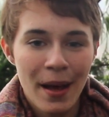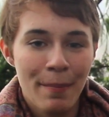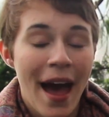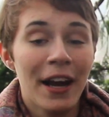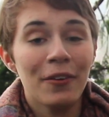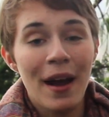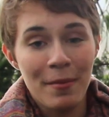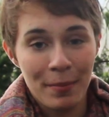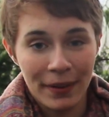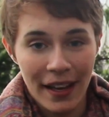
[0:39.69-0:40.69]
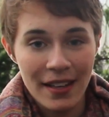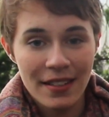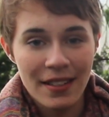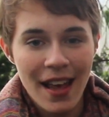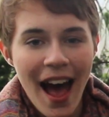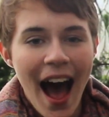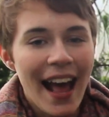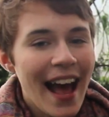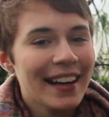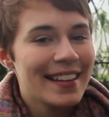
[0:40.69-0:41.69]
Panorama Place.
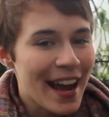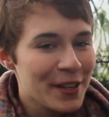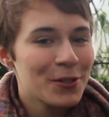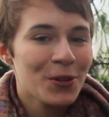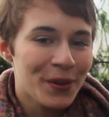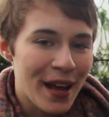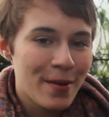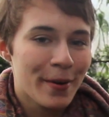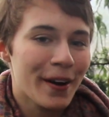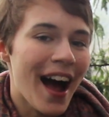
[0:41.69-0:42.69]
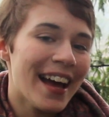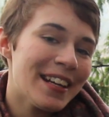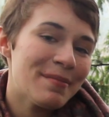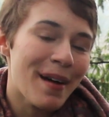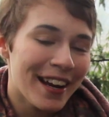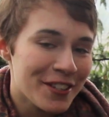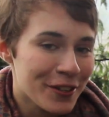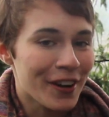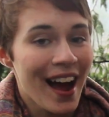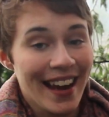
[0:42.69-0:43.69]
I had a next-door neighbor I didn't mind
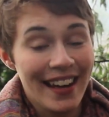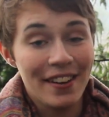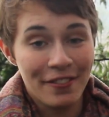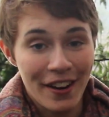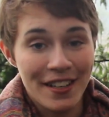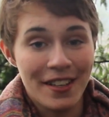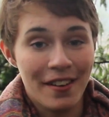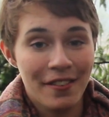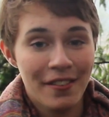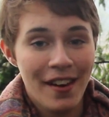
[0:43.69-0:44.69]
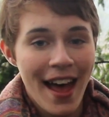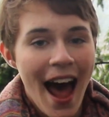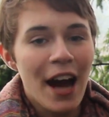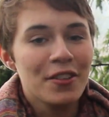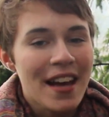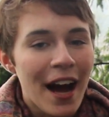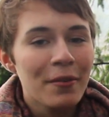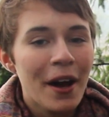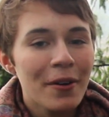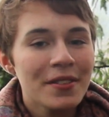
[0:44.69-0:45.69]
crying in front of. Our
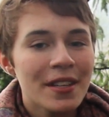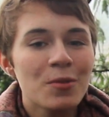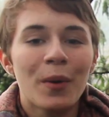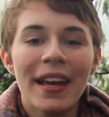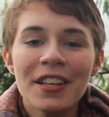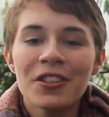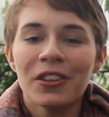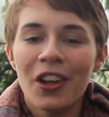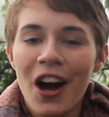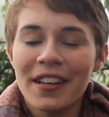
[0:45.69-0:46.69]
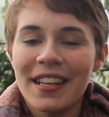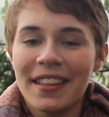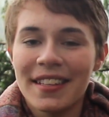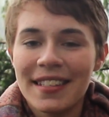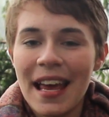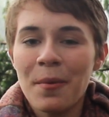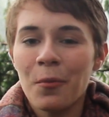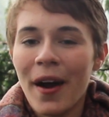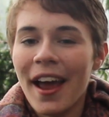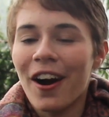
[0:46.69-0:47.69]
townhouses were interlocked in the
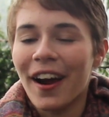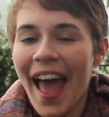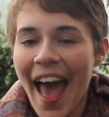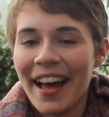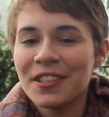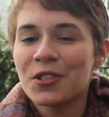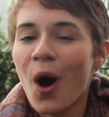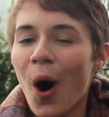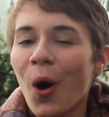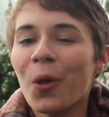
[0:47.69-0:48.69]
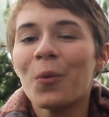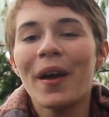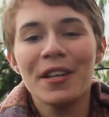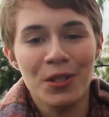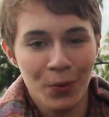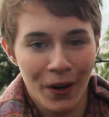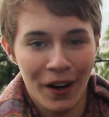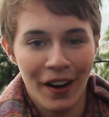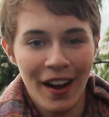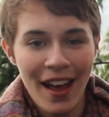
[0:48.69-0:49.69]
same way our hands always
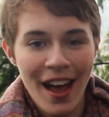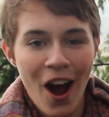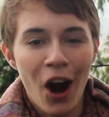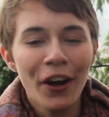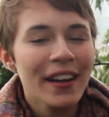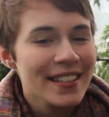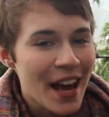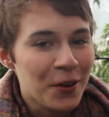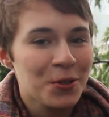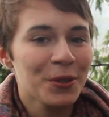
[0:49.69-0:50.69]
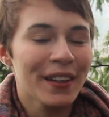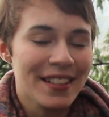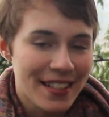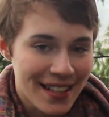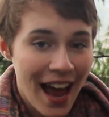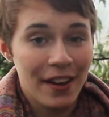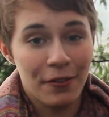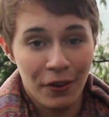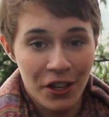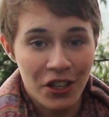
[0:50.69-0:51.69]
were, architecturally designed
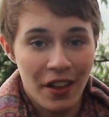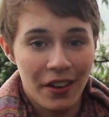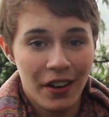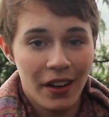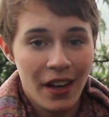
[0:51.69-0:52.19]
for each other.